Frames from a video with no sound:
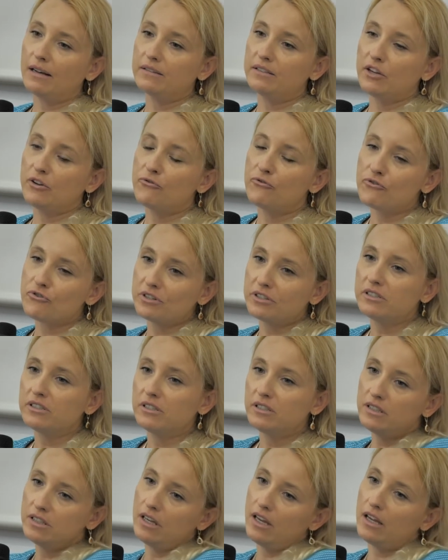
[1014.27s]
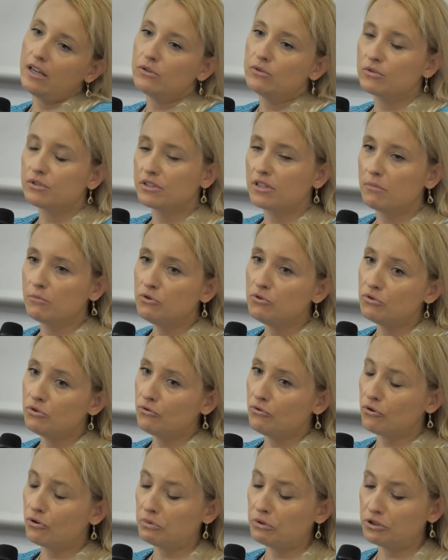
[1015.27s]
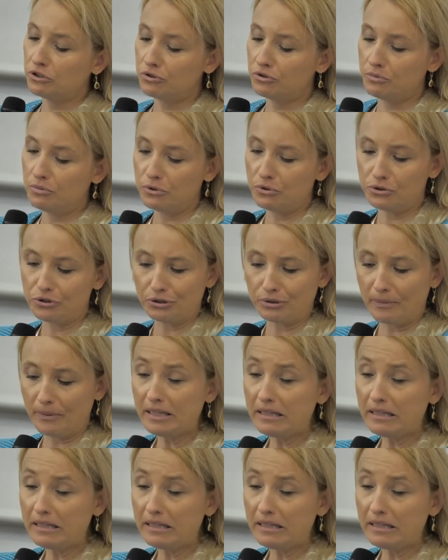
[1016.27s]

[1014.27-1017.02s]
diversity into some uniform distribution.